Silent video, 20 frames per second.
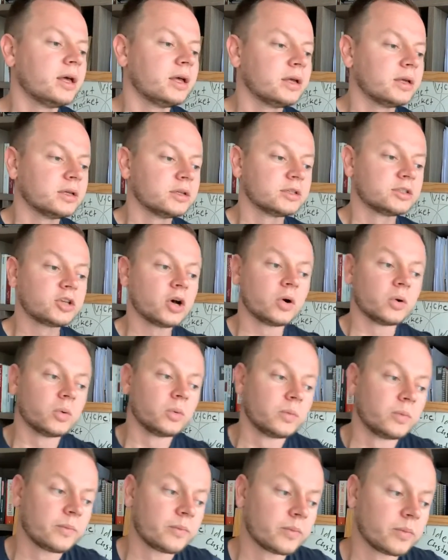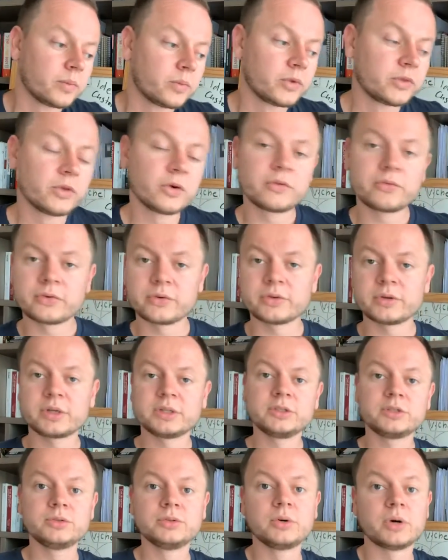So, with no further
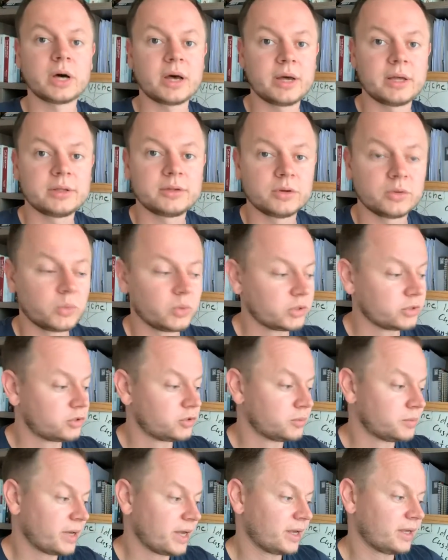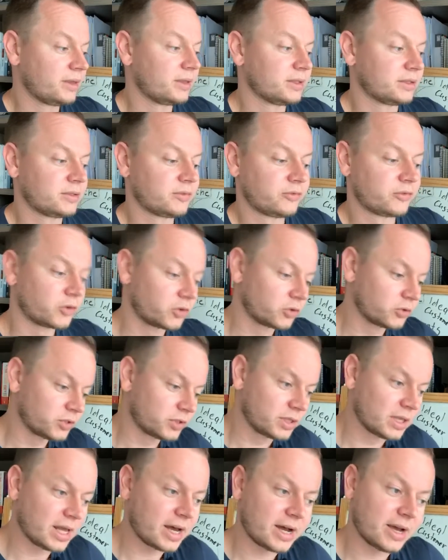ado, I don't want to make this
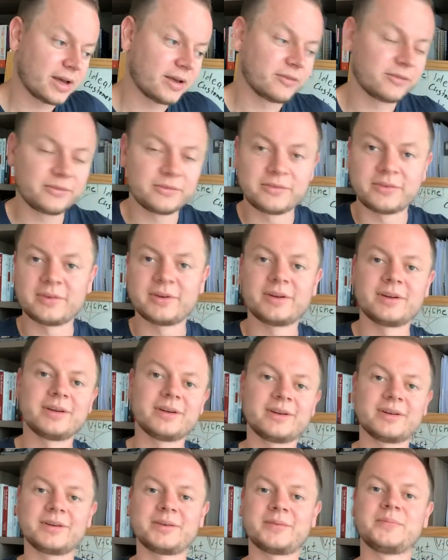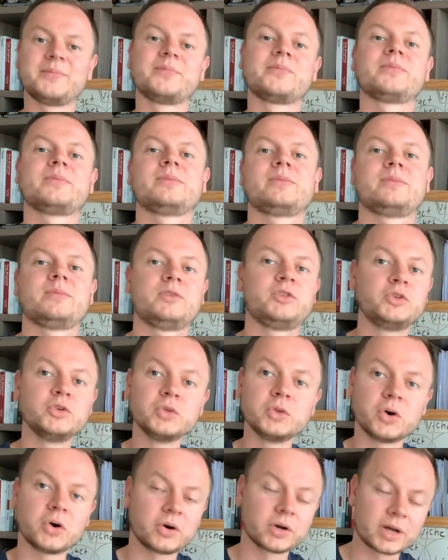first live too
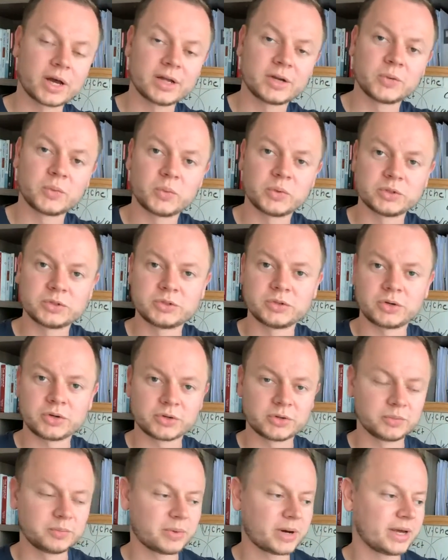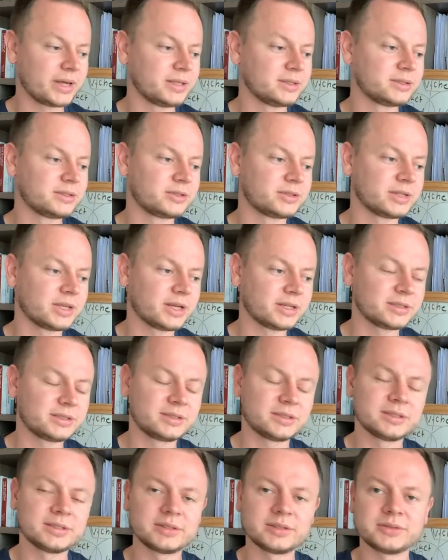long. I don't want to occupy internet
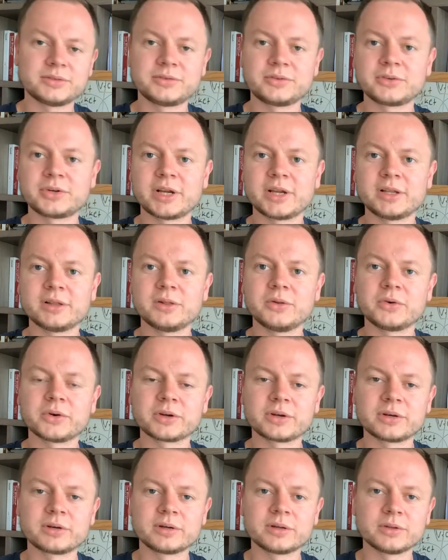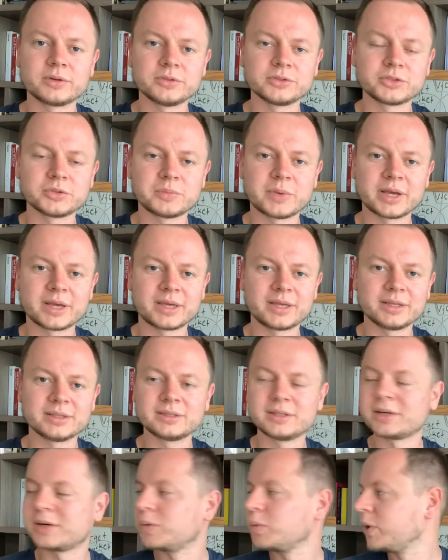for any longer, and also my kids
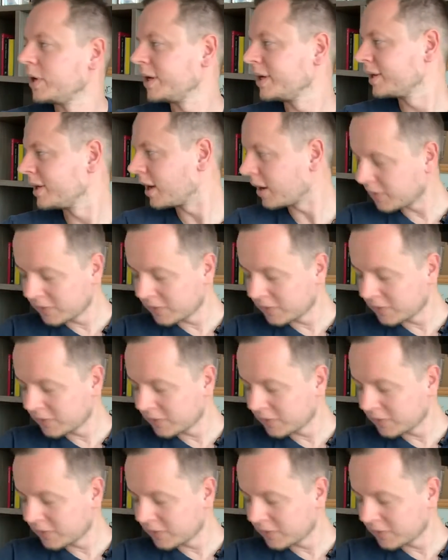are awake now.